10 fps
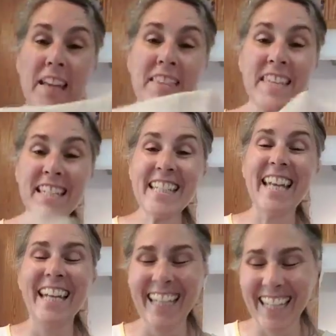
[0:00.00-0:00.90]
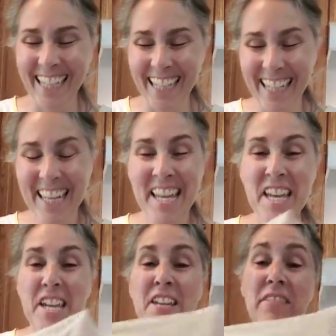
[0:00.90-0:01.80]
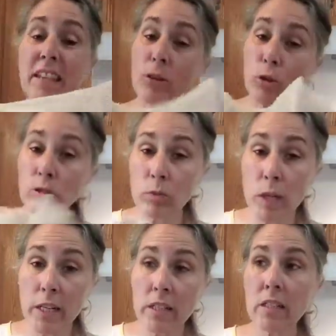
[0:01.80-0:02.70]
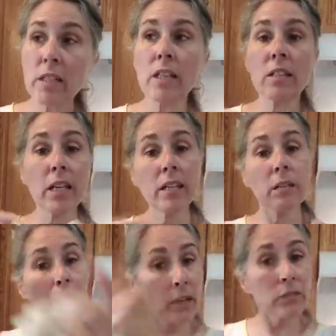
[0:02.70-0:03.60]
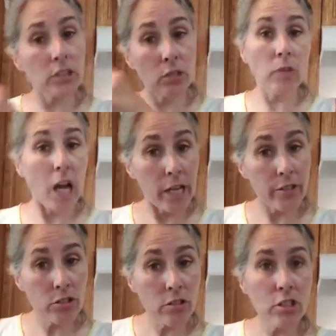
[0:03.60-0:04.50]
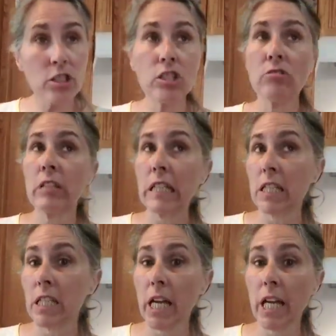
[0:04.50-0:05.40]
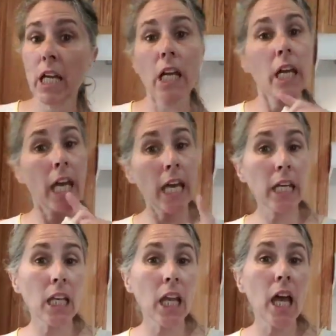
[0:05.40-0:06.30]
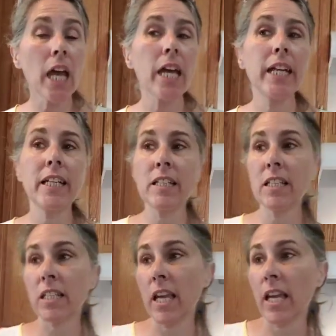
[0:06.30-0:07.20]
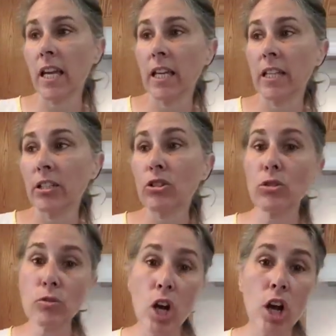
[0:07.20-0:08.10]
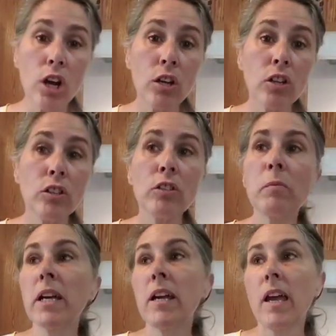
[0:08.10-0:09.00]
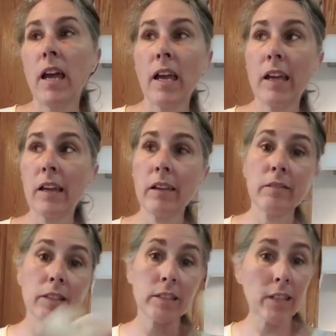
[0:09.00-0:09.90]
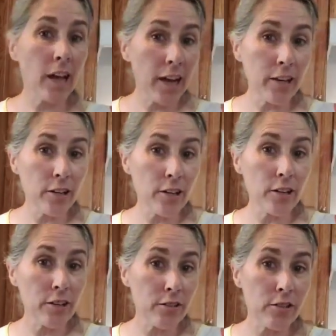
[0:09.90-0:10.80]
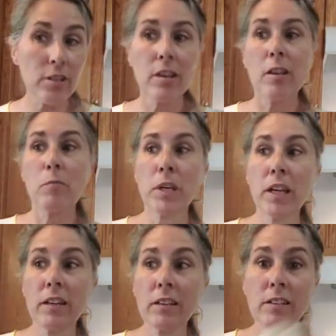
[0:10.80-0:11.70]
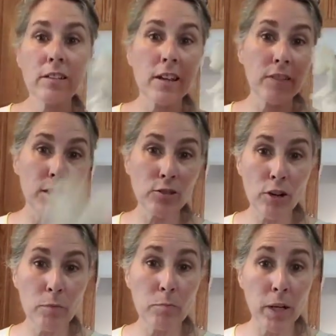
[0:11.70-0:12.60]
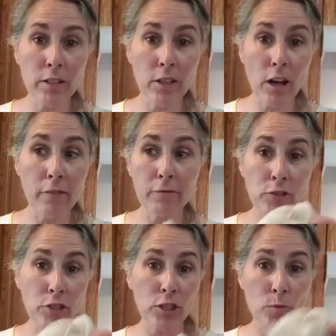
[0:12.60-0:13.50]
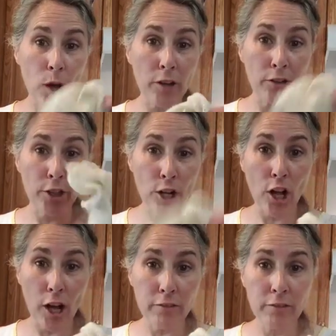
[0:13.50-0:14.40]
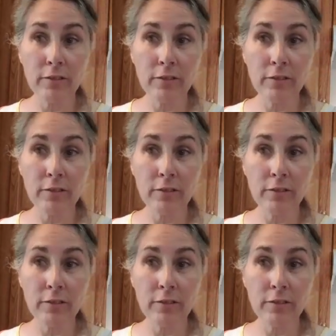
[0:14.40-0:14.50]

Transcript: These, the older ones tend to end up out in the garage to do things like headlights and chrome and the tires, because they scrub bugs off with just water and a cloth.